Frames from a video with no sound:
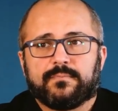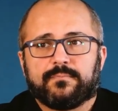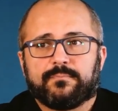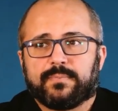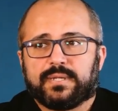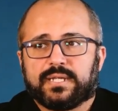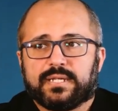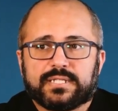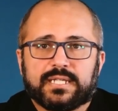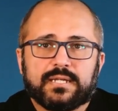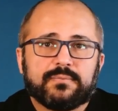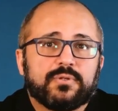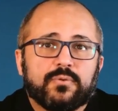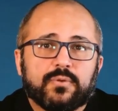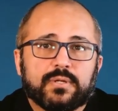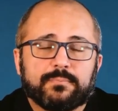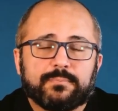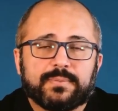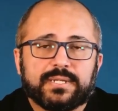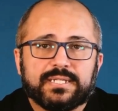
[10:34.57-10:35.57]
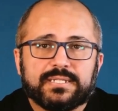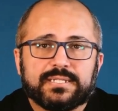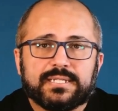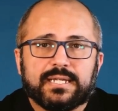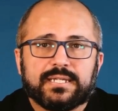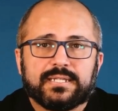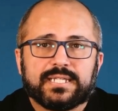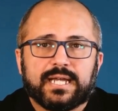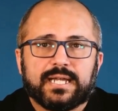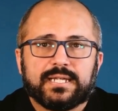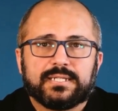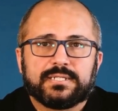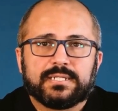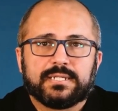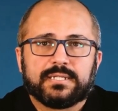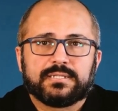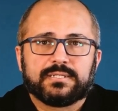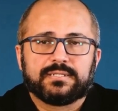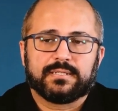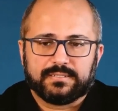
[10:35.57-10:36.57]
because everyone pays their
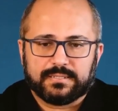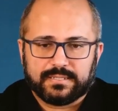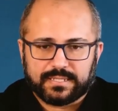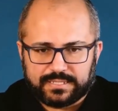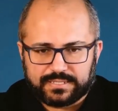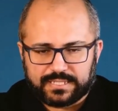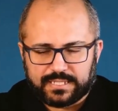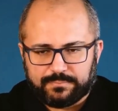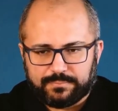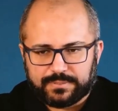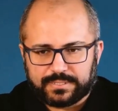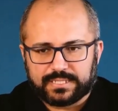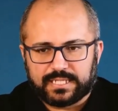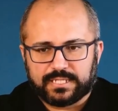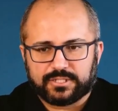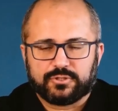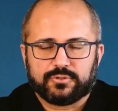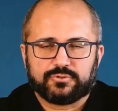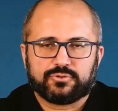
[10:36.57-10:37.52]
taxes. And let me take you